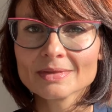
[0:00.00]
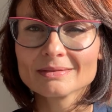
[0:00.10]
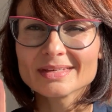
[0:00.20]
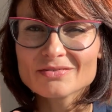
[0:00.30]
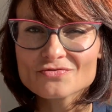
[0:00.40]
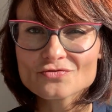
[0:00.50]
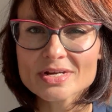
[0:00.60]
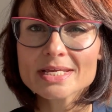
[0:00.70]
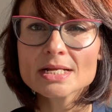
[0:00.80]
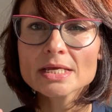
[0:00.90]
They
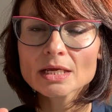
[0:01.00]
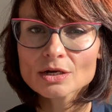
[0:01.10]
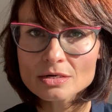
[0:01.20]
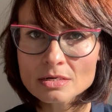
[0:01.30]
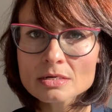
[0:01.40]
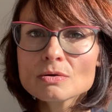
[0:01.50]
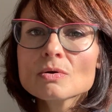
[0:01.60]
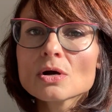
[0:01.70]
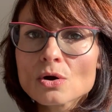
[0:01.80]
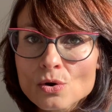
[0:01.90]
really know
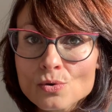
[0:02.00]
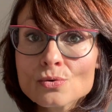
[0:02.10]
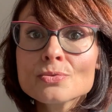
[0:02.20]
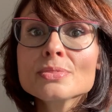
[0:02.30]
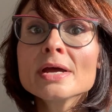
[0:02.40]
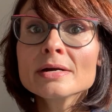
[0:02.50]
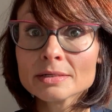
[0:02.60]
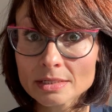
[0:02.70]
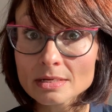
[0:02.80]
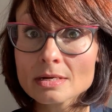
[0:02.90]
who they're
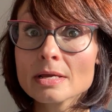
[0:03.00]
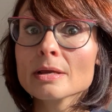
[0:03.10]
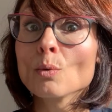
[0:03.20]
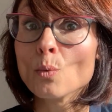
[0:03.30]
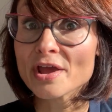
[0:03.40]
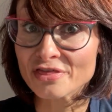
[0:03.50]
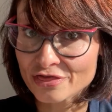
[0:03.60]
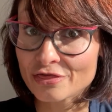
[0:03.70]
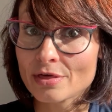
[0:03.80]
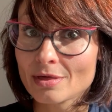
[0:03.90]
dealing
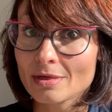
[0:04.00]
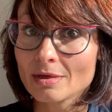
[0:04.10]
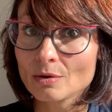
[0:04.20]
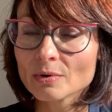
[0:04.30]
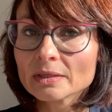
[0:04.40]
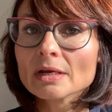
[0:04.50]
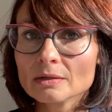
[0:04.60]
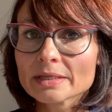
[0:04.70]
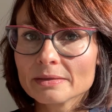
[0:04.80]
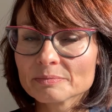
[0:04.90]
with when they
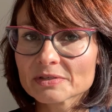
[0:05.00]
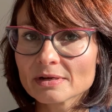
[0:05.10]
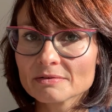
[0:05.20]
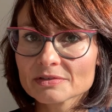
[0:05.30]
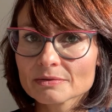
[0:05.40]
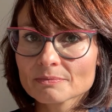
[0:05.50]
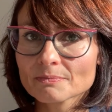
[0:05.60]
look at themselves.